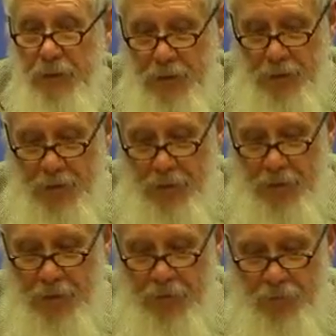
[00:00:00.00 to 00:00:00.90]
it
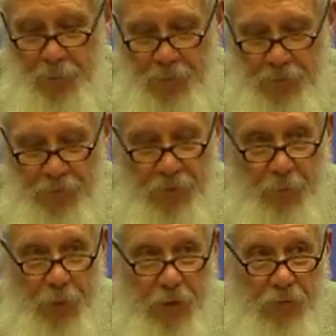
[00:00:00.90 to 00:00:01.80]
in the
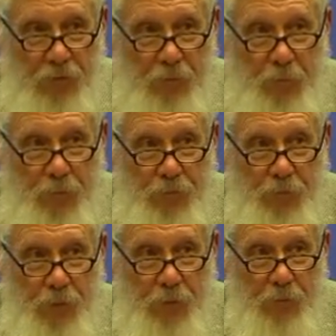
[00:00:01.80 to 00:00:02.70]
specific patient
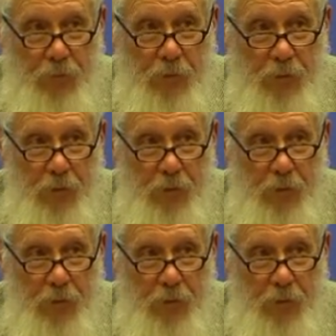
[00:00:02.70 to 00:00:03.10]
before you.